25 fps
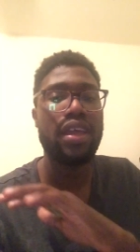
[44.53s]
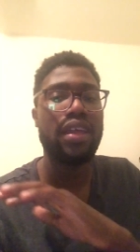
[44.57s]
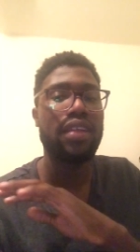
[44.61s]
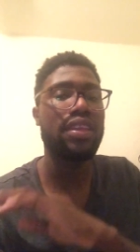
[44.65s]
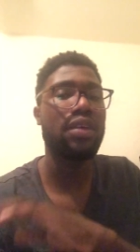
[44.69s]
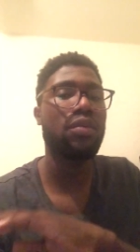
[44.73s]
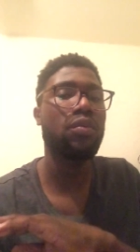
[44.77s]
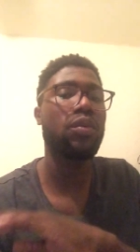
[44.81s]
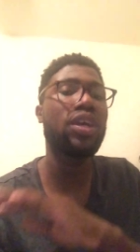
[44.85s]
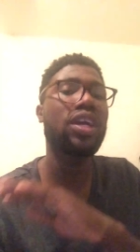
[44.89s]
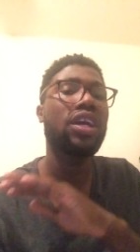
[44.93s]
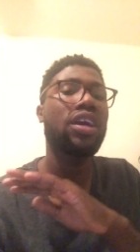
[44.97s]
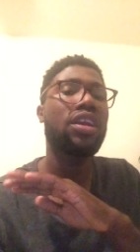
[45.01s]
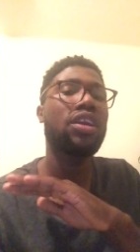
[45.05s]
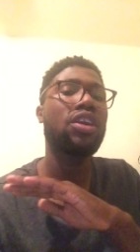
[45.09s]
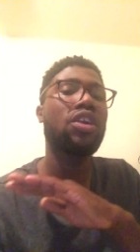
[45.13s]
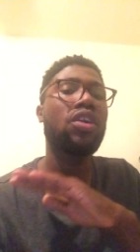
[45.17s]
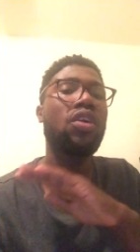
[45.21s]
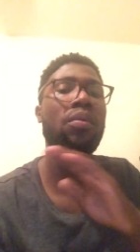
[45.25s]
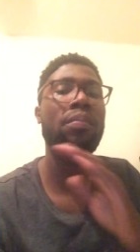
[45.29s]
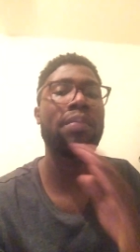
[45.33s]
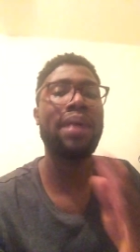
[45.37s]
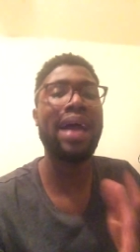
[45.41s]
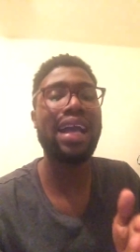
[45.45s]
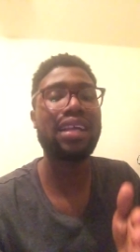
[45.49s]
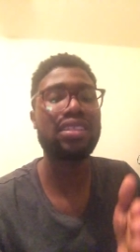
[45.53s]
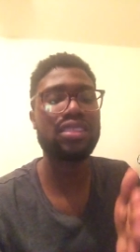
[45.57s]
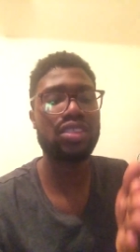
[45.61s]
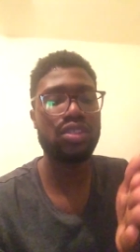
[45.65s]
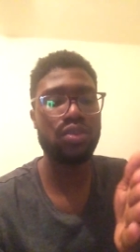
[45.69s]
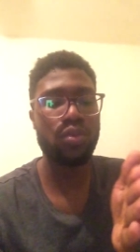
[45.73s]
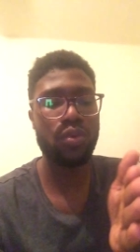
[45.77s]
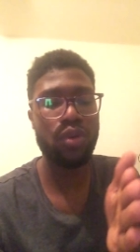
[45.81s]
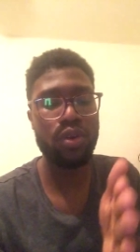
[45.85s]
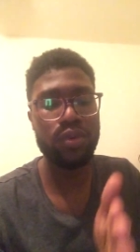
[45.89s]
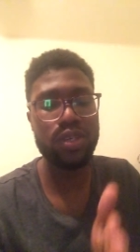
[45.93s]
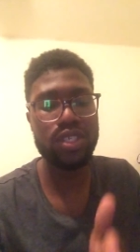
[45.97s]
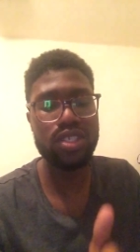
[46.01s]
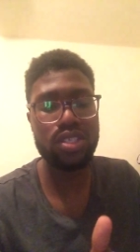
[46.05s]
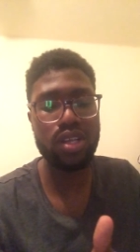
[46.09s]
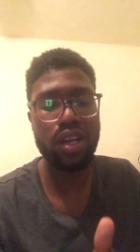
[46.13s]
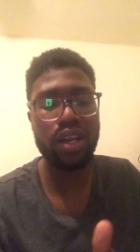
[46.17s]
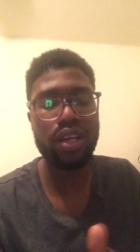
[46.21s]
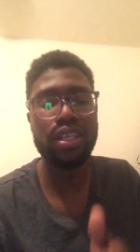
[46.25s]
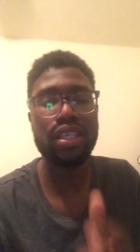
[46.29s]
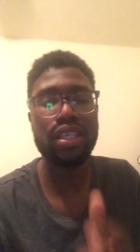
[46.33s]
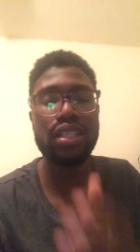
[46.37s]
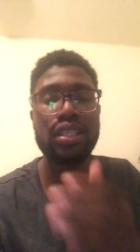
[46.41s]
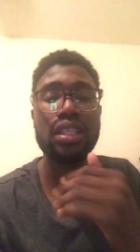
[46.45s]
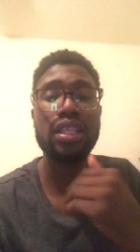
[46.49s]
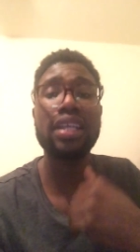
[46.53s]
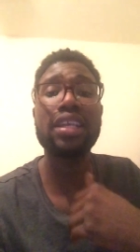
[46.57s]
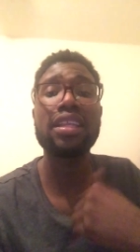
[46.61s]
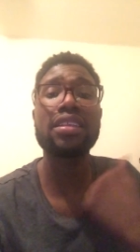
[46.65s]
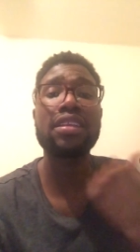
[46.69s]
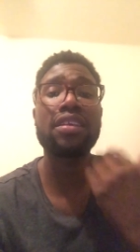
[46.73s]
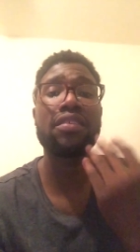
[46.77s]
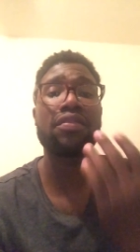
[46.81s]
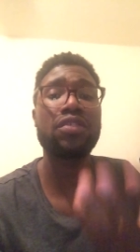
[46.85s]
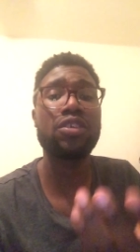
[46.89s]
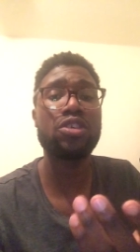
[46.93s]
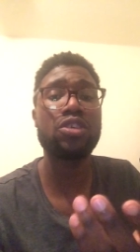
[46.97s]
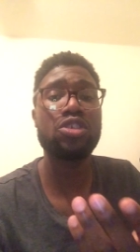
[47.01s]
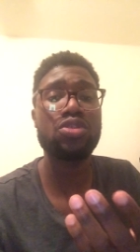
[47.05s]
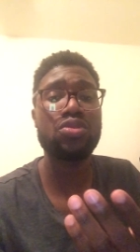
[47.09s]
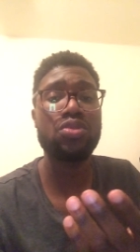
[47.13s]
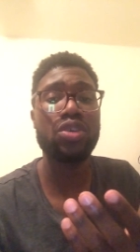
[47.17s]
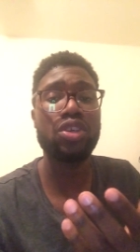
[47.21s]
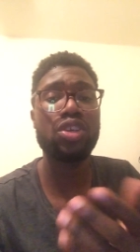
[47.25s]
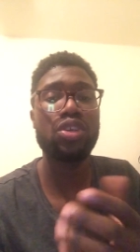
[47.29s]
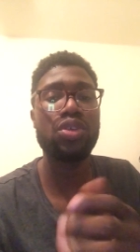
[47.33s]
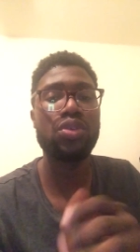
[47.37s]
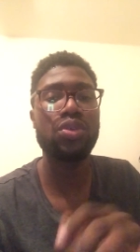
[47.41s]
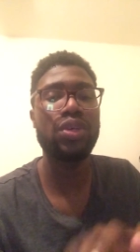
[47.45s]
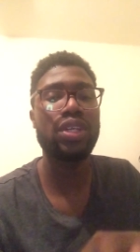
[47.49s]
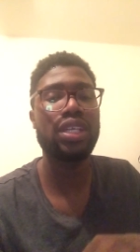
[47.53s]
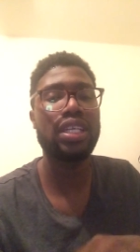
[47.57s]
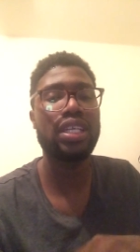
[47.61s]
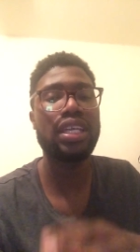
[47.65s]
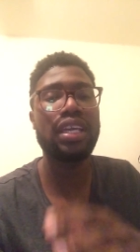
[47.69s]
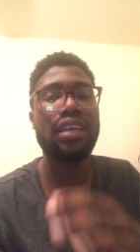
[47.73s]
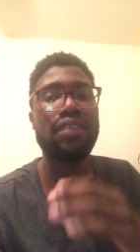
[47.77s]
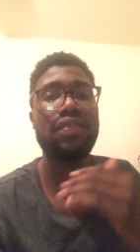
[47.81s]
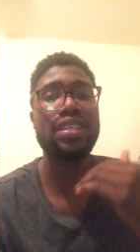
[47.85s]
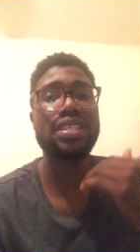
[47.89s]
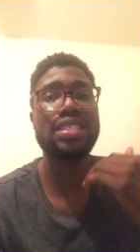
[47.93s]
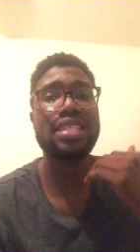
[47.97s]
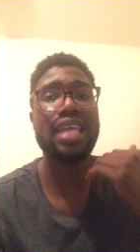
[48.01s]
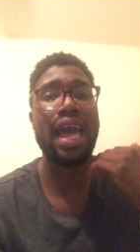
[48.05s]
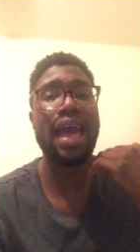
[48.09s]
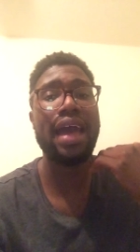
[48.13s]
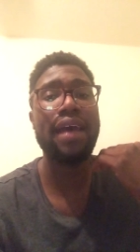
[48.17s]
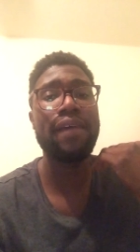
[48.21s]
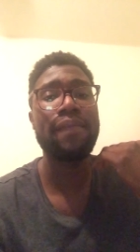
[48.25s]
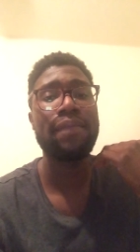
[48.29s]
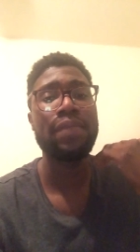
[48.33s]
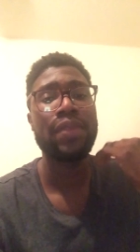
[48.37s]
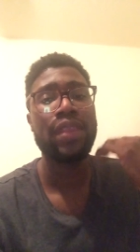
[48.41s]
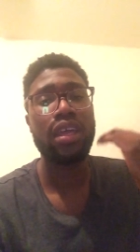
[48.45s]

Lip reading: then we're going to go back to where we started, look at their visual acuity. If it's at